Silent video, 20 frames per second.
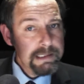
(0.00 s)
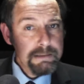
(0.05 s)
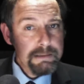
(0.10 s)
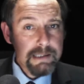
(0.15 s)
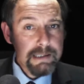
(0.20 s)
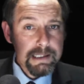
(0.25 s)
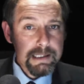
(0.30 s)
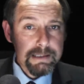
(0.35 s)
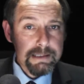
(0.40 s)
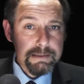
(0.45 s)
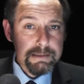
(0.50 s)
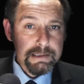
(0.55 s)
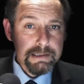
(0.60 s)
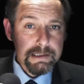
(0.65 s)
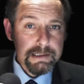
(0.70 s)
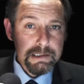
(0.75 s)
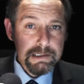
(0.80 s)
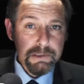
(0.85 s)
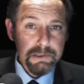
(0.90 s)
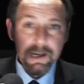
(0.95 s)
Well,
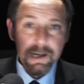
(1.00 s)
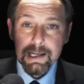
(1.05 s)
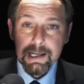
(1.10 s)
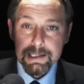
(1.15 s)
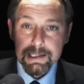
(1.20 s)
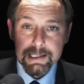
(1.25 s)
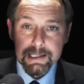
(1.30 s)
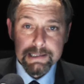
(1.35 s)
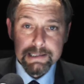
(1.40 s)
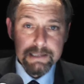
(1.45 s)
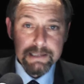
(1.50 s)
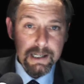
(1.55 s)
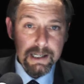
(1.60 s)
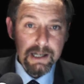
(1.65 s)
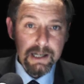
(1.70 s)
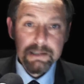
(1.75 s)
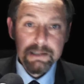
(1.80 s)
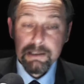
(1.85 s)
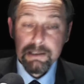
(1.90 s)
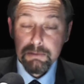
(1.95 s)
quietly and
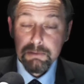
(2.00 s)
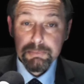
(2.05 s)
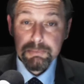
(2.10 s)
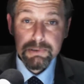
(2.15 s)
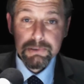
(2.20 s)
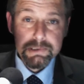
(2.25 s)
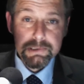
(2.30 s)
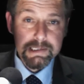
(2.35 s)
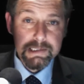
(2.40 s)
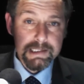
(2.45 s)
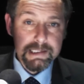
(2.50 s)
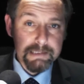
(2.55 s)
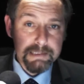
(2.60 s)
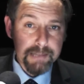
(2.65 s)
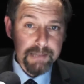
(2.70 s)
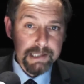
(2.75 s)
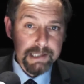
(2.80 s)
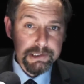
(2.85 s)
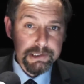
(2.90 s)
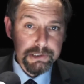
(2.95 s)
hardly reported in the
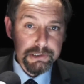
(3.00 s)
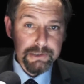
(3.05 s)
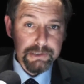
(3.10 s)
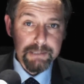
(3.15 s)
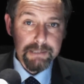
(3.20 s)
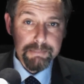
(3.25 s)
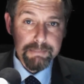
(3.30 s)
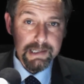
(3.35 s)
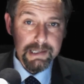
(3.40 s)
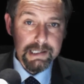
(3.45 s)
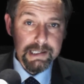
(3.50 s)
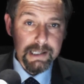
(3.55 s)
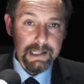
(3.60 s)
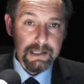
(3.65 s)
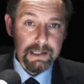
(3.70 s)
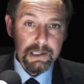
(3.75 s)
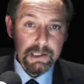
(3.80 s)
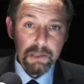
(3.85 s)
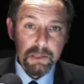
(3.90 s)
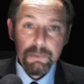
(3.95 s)
mainstream media,
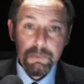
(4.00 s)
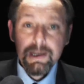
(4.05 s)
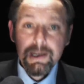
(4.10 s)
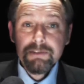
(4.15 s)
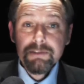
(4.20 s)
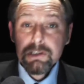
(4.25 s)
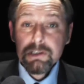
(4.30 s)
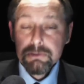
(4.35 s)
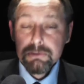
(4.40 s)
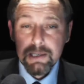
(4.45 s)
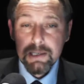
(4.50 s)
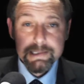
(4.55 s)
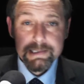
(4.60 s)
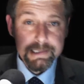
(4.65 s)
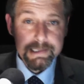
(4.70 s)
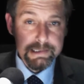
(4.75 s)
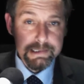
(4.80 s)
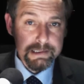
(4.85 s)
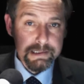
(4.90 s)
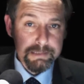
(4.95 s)
we have a
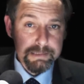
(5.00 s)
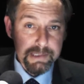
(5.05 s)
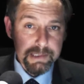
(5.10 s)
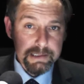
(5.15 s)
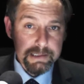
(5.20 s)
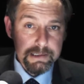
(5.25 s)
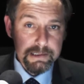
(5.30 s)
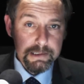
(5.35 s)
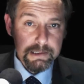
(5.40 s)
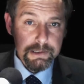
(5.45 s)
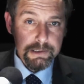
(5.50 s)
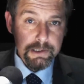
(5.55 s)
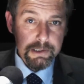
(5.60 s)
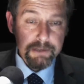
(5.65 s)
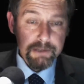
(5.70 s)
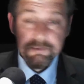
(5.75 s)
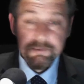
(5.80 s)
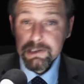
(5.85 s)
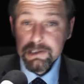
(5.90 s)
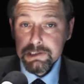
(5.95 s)
crisis looming.
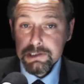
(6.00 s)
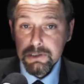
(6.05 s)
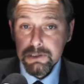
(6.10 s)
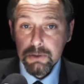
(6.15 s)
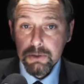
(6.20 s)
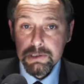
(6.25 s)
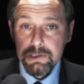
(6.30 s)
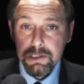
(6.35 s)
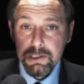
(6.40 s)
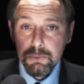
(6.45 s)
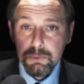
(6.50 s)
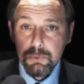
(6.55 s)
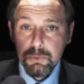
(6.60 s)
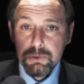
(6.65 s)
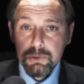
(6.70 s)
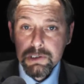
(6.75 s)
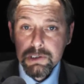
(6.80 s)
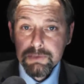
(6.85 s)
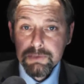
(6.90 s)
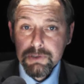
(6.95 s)
Fish stocks in the
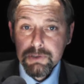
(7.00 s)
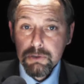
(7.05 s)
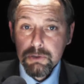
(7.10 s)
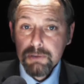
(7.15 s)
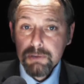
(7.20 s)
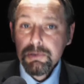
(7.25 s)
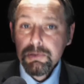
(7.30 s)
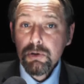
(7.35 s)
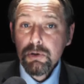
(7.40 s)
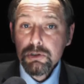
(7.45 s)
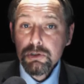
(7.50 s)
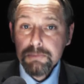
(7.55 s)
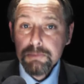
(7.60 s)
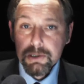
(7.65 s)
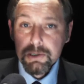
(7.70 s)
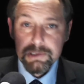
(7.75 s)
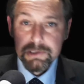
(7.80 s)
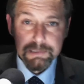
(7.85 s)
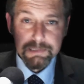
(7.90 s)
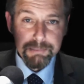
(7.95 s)
waters of Europe are
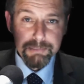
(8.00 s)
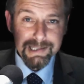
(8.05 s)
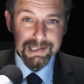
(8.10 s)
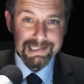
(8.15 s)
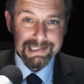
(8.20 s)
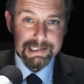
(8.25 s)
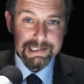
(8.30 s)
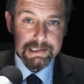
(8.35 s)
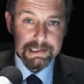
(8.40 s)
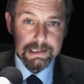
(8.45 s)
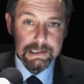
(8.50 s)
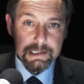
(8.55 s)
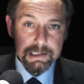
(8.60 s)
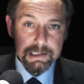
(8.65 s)
almost depleted.